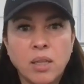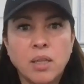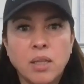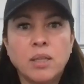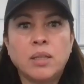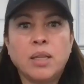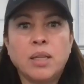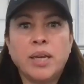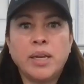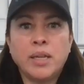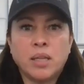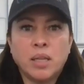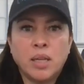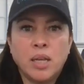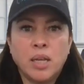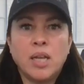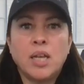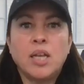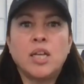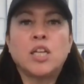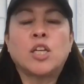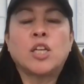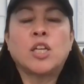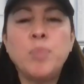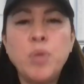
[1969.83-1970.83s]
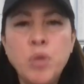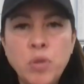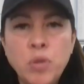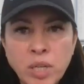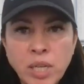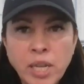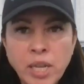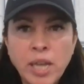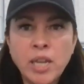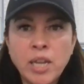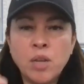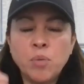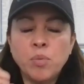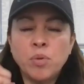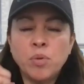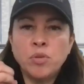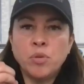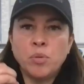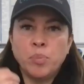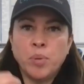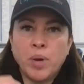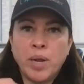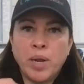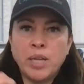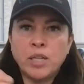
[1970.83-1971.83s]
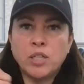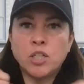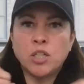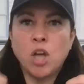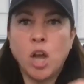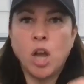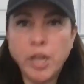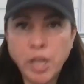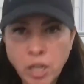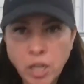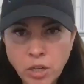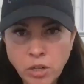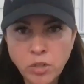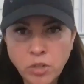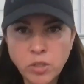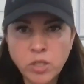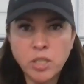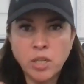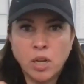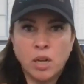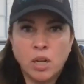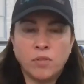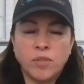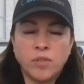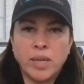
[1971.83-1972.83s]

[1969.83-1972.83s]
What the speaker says: like communicating with your brain, talking to yourself,